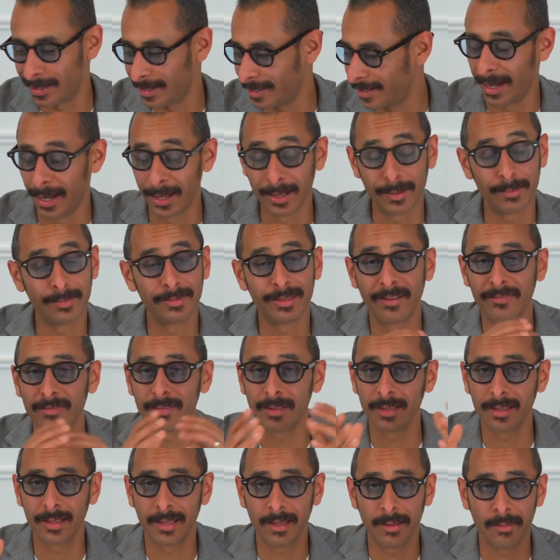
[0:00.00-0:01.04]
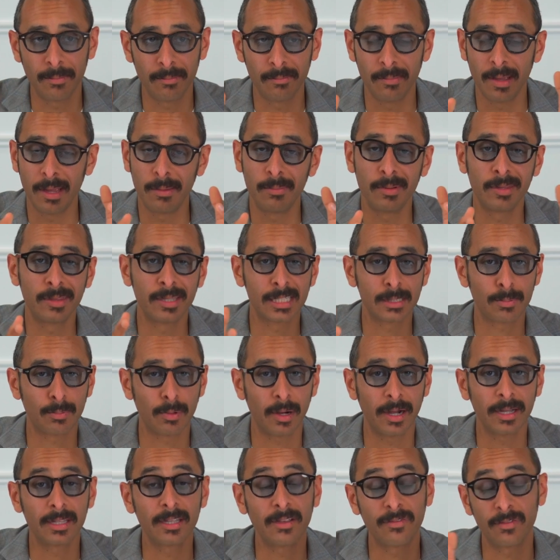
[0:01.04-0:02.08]
I'm definitely, maybe the
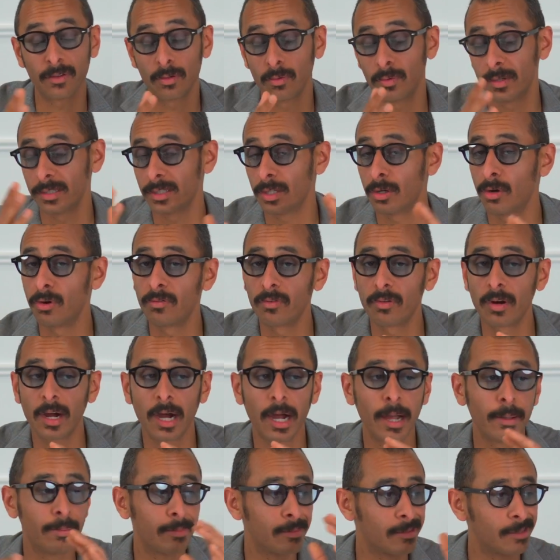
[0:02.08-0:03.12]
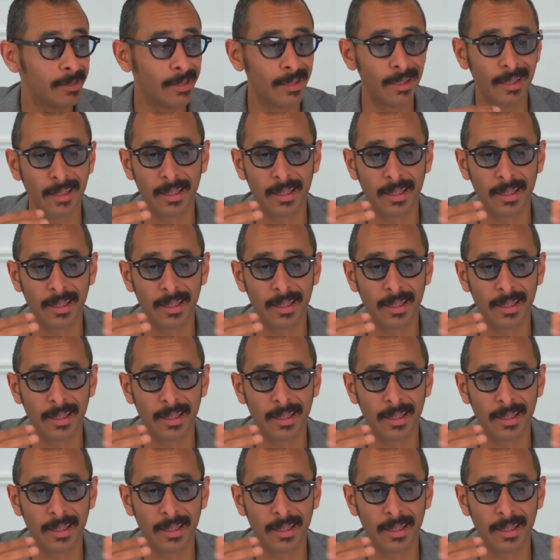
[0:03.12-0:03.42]
Sprite, if it wasn't overhyped,